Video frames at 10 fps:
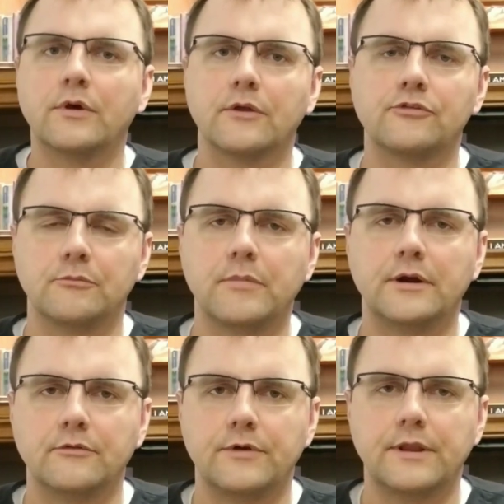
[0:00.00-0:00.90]
We'll get some
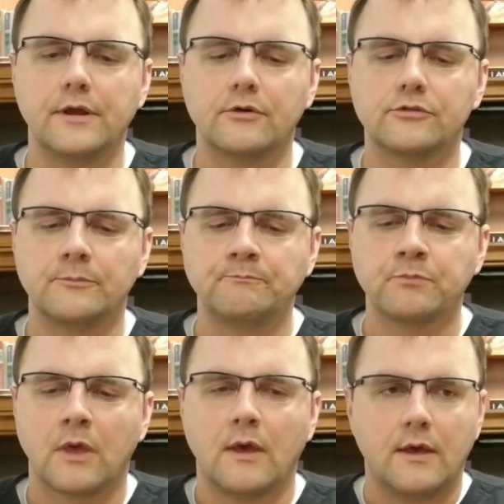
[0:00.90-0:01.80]
better videos.
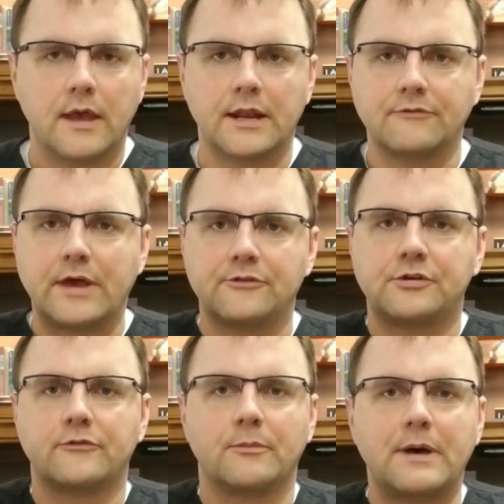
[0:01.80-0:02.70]
And I've got
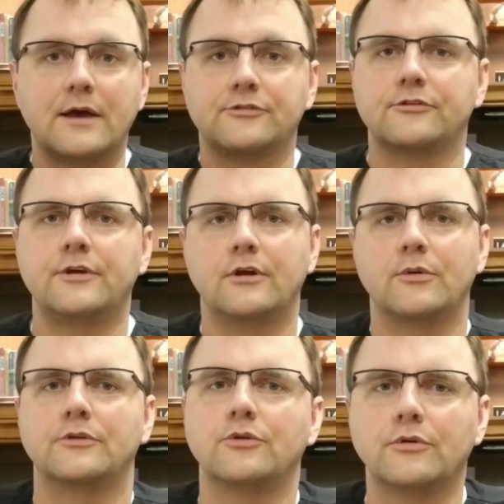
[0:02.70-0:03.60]
several boxes here. We're
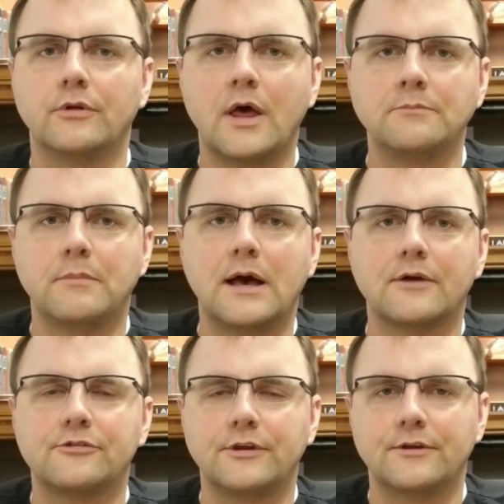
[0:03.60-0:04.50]
going to do a little
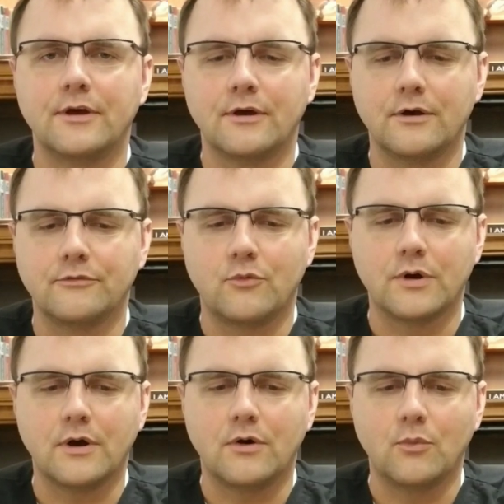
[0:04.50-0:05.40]
unboxing of
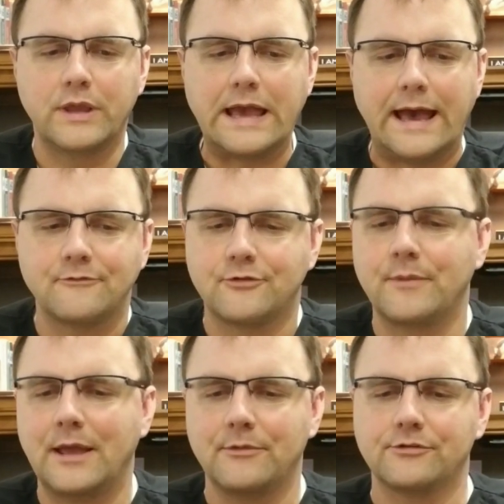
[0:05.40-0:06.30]
what all we got from
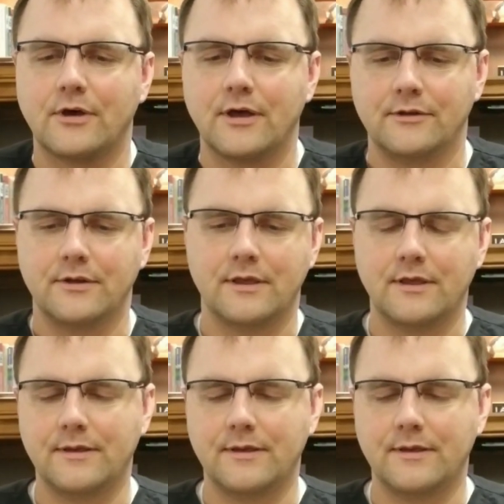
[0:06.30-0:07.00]
Amazon.